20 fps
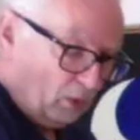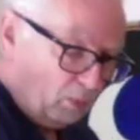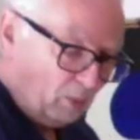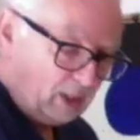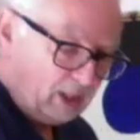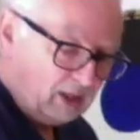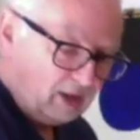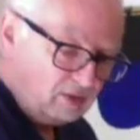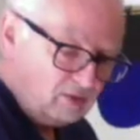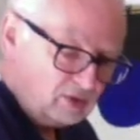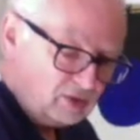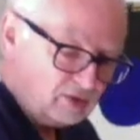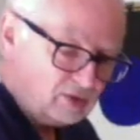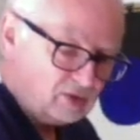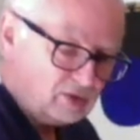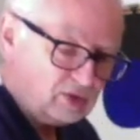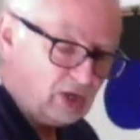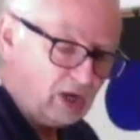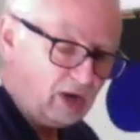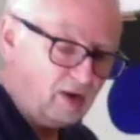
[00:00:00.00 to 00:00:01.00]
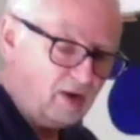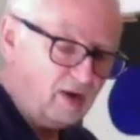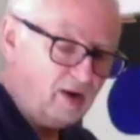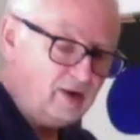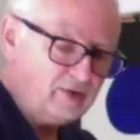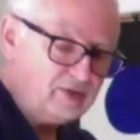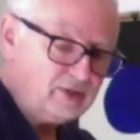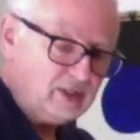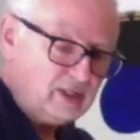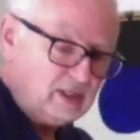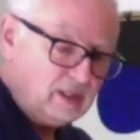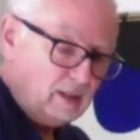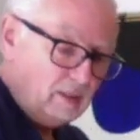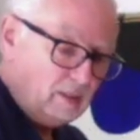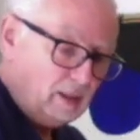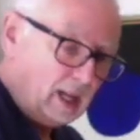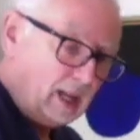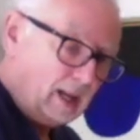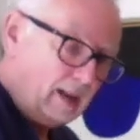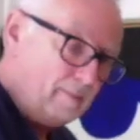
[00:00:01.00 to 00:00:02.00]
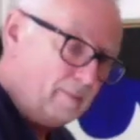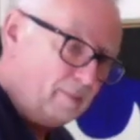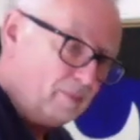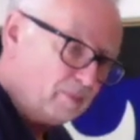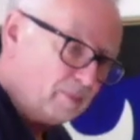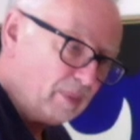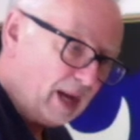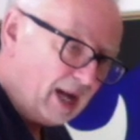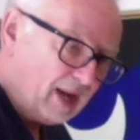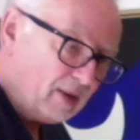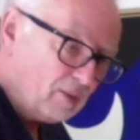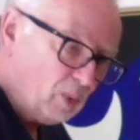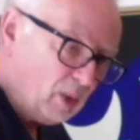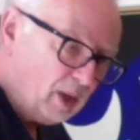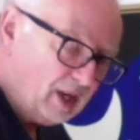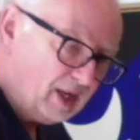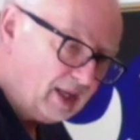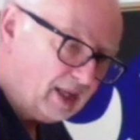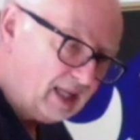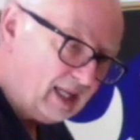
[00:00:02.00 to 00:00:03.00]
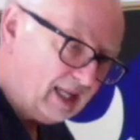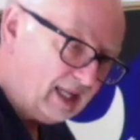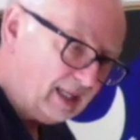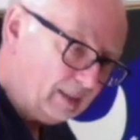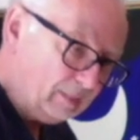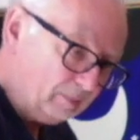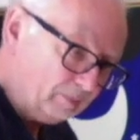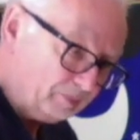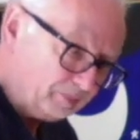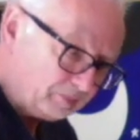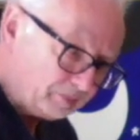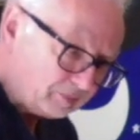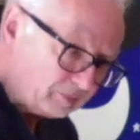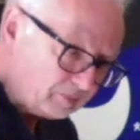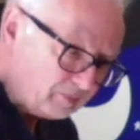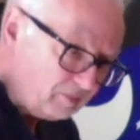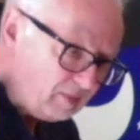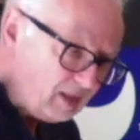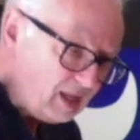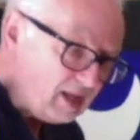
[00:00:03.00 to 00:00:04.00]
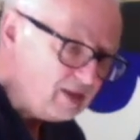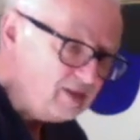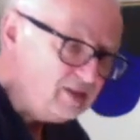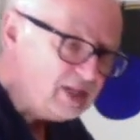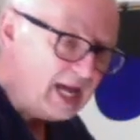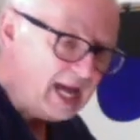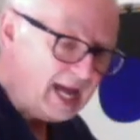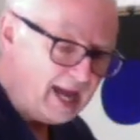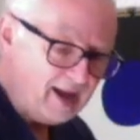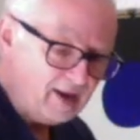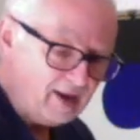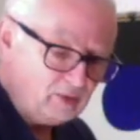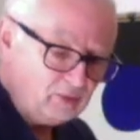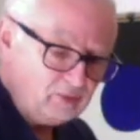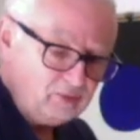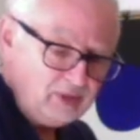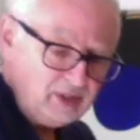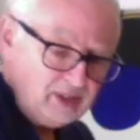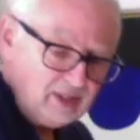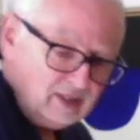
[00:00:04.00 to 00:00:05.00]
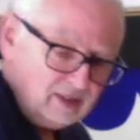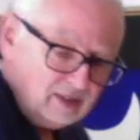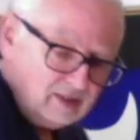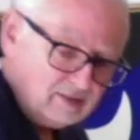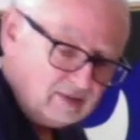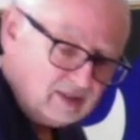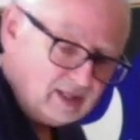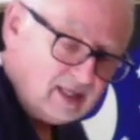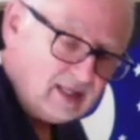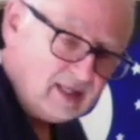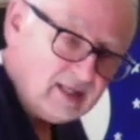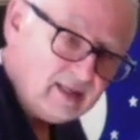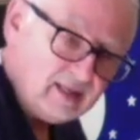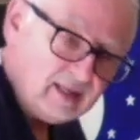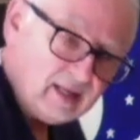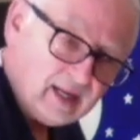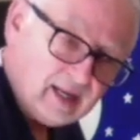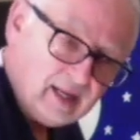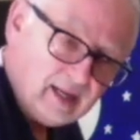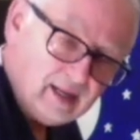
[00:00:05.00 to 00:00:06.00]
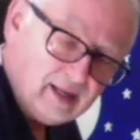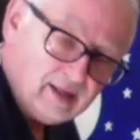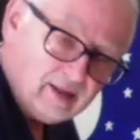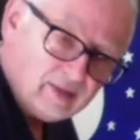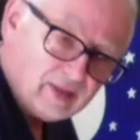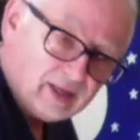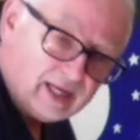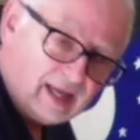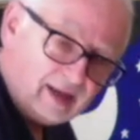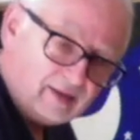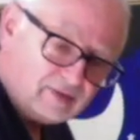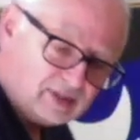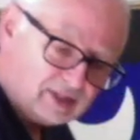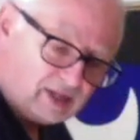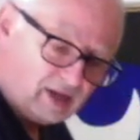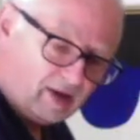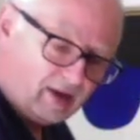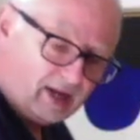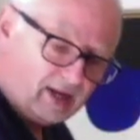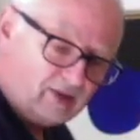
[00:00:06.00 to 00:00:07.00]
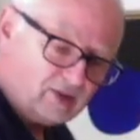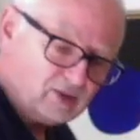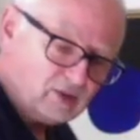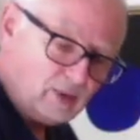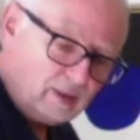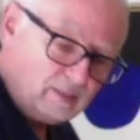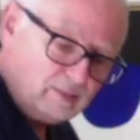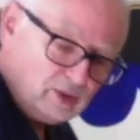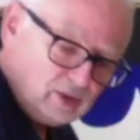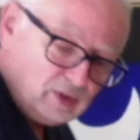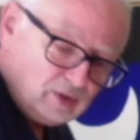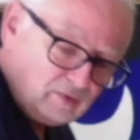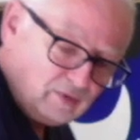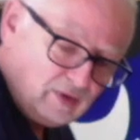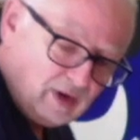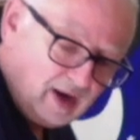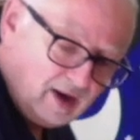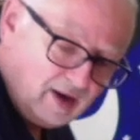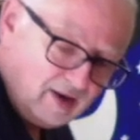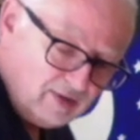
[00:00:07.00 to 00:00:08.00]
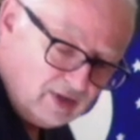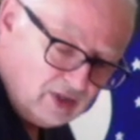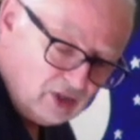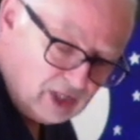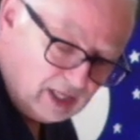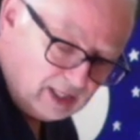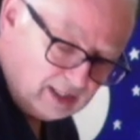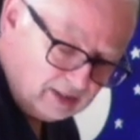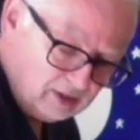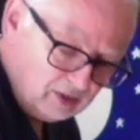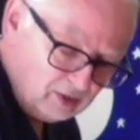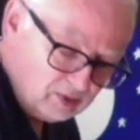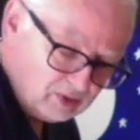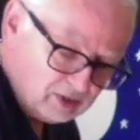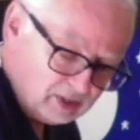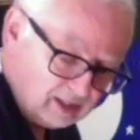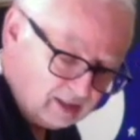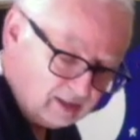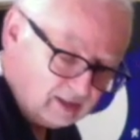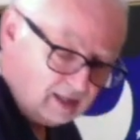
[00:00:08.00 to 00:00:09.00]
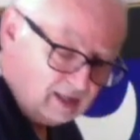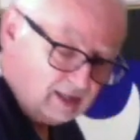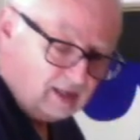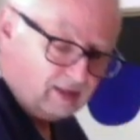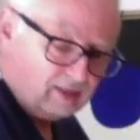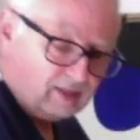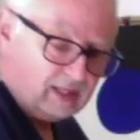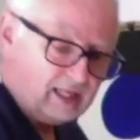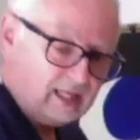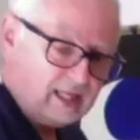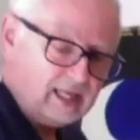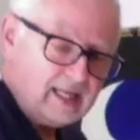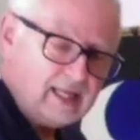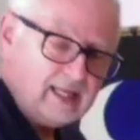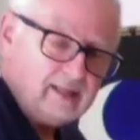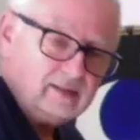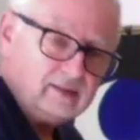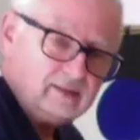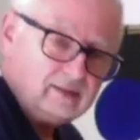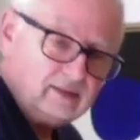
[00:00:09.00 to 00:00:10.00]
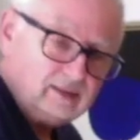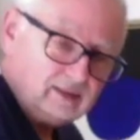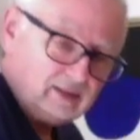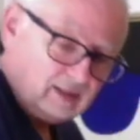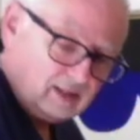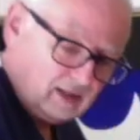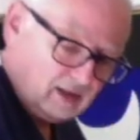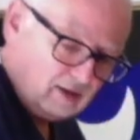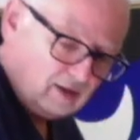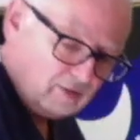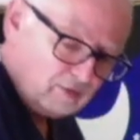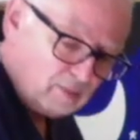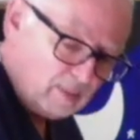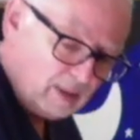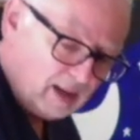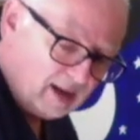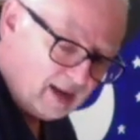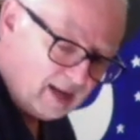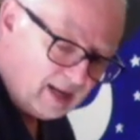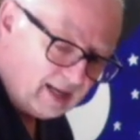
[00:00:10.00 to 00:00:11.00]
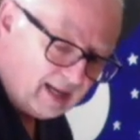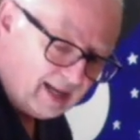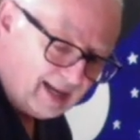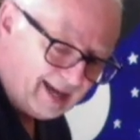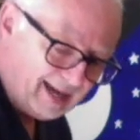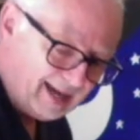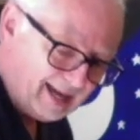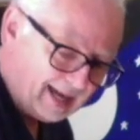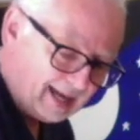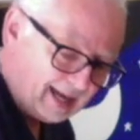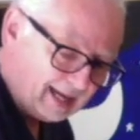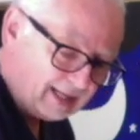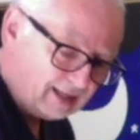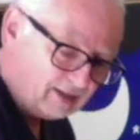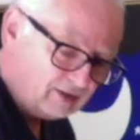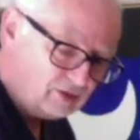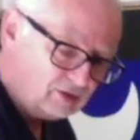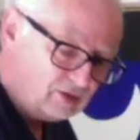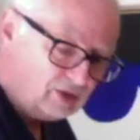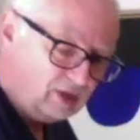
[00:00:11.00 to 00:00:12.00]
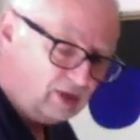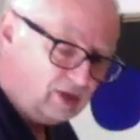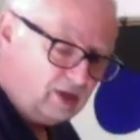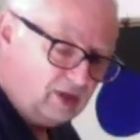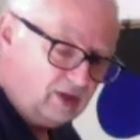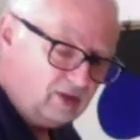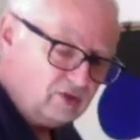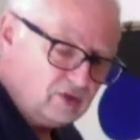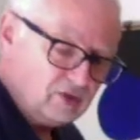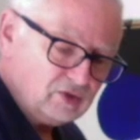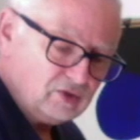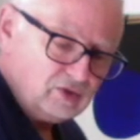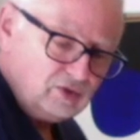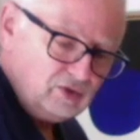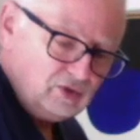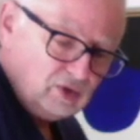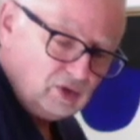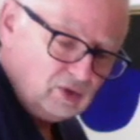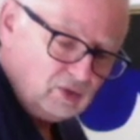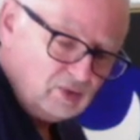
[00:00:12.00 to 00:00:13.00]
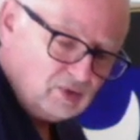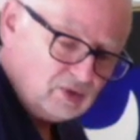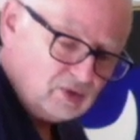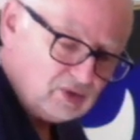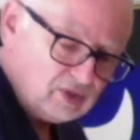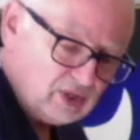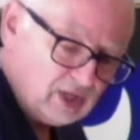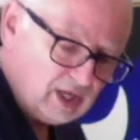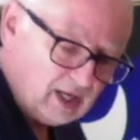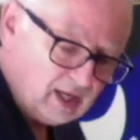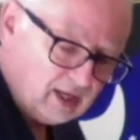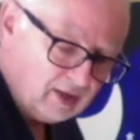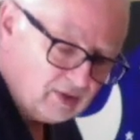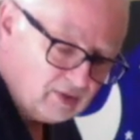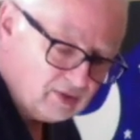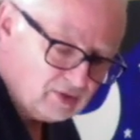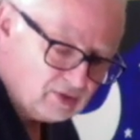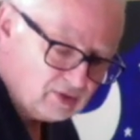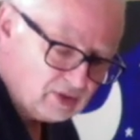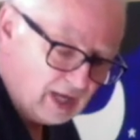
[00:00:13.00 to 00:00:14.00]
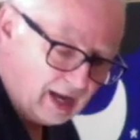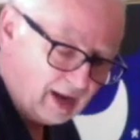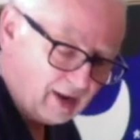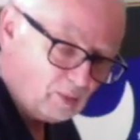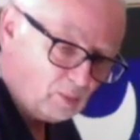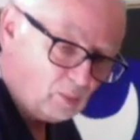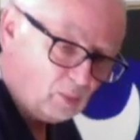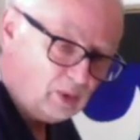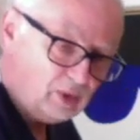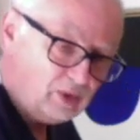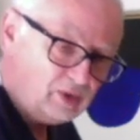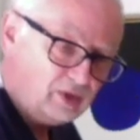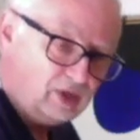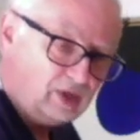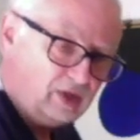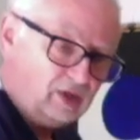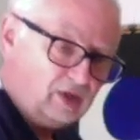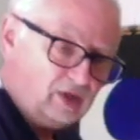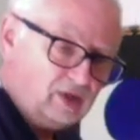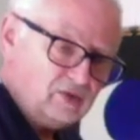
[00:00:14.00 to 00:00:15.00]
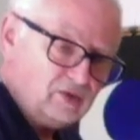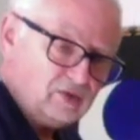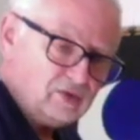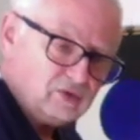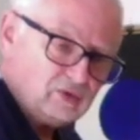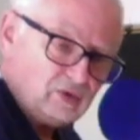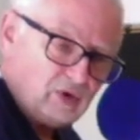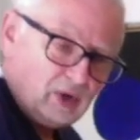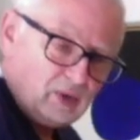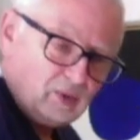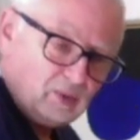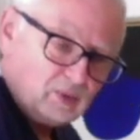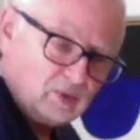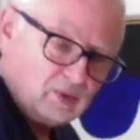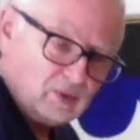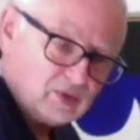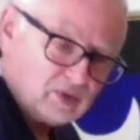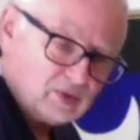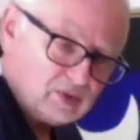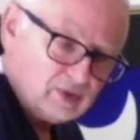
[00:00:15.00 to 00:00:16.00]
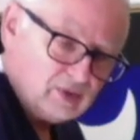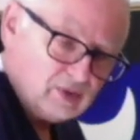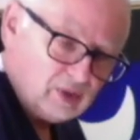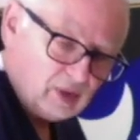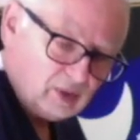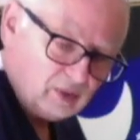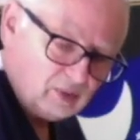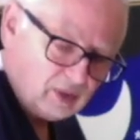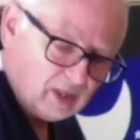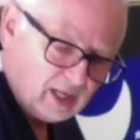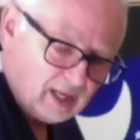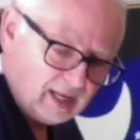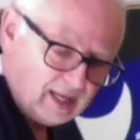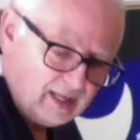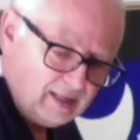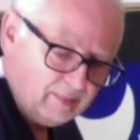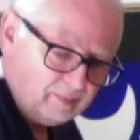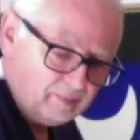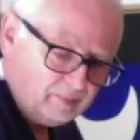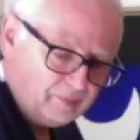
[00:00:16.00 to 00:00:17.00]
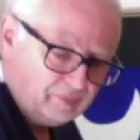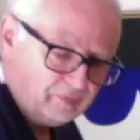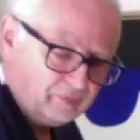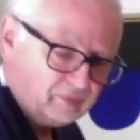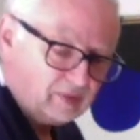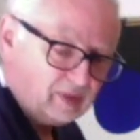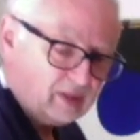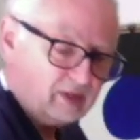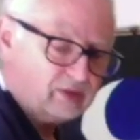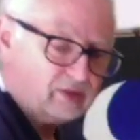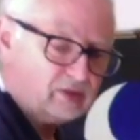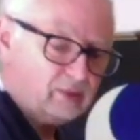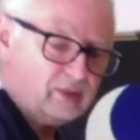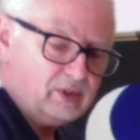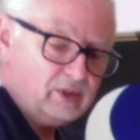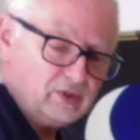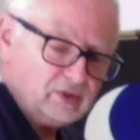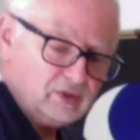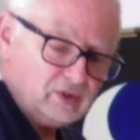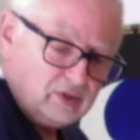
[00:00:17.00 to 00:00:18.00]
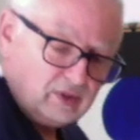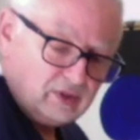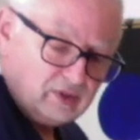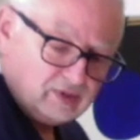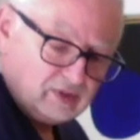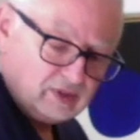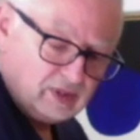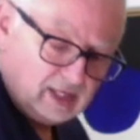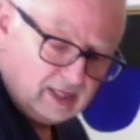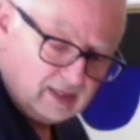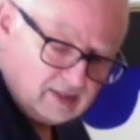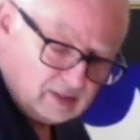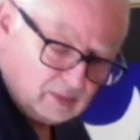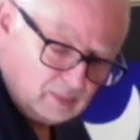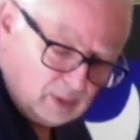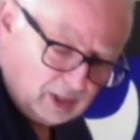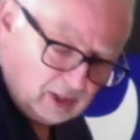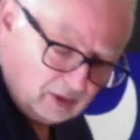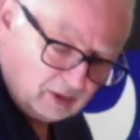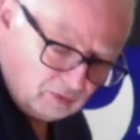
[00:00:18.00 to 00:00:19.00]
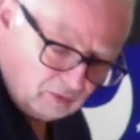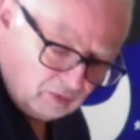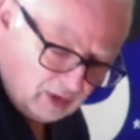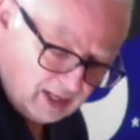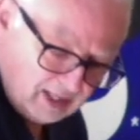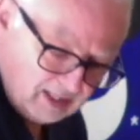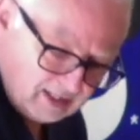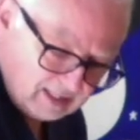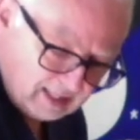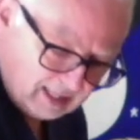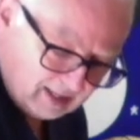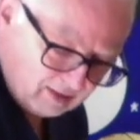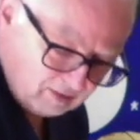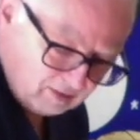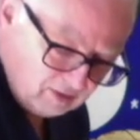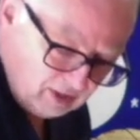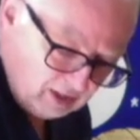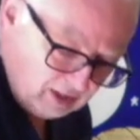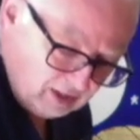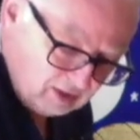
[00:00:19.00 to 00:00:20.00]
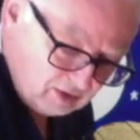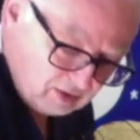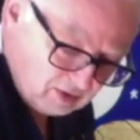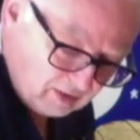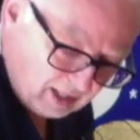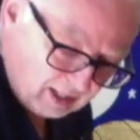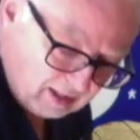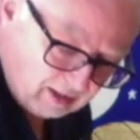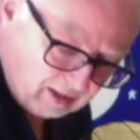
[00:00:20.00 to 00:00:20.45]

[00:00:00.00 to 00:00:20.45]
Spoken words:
we're going to start by working down the left side. So I'm just very gently using the heel of my hand just to do 6 downward strokes. Okay, so we're just doing 6 and we're going right down to that